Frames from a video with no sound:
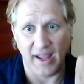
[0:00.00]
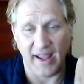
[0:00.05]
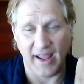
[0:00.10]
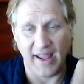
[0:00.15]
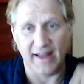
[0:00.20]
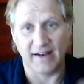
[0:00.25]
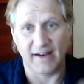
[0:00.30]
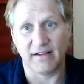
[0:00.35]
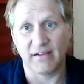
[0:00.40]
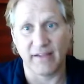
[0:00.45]

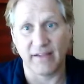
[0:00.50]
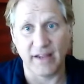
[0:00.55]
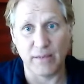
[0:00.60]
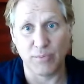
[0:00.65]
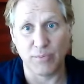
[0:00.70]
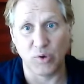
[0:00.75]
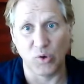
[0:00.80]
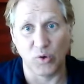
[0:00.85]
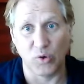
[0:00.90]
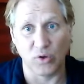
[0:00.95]
and
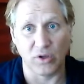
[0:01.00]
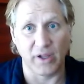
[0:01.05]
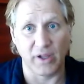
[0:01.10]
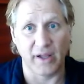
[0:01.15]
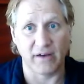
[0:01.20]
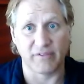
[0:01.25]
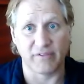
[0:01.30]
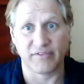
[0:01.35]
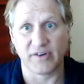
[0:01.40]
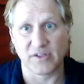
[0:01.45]
Claypool
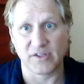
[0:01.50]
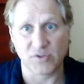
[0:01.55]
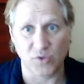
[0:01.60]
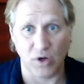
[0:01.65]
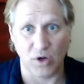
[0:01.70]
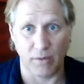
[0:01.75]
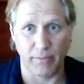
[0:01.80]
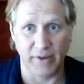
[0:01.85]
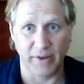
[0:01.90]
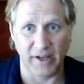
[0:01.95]
and a
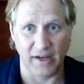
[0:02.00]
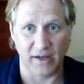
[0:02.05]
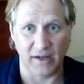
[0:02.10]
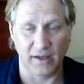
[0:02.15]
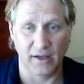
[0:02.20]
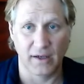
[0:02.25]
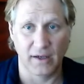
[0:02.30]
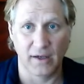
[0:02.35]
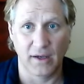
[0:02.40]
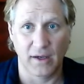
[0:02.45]
first-round pick.